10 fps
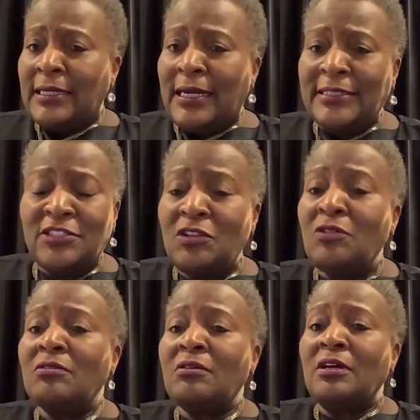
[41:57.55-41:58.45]
I
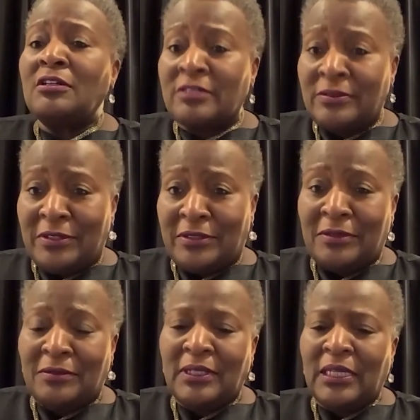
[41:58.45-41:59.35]
so agree with
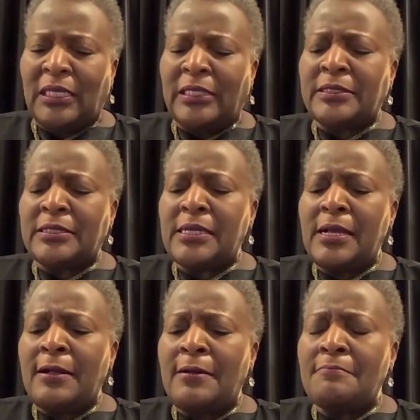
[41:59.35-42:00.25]
you. It
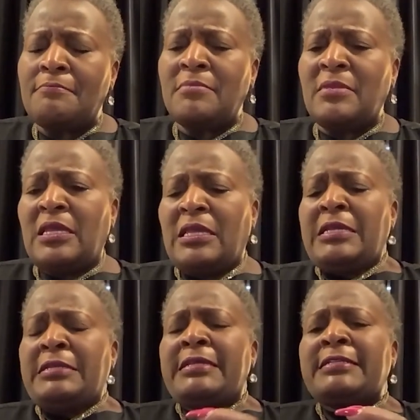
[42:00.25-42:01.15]

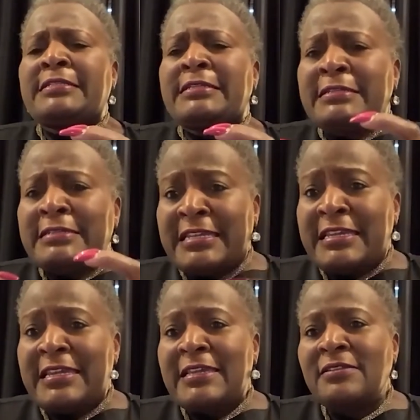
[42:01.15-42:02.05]
is
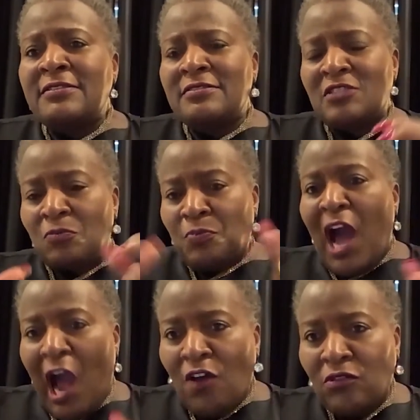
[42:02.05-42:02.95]
indeed the
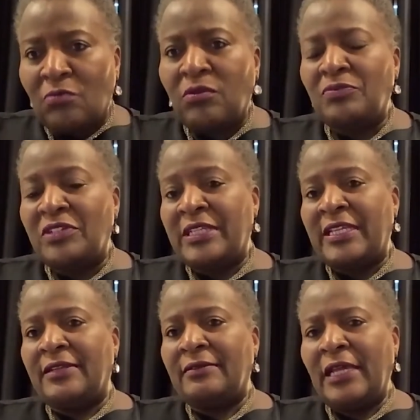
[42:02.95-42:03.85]
power of what we
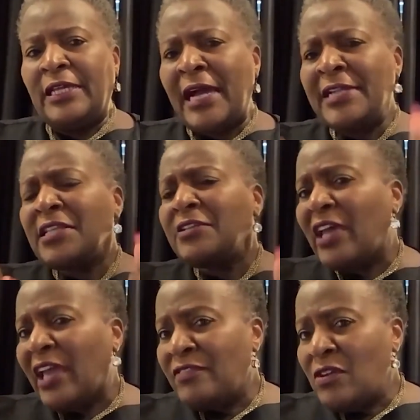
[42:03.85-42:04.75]
need. And I say to every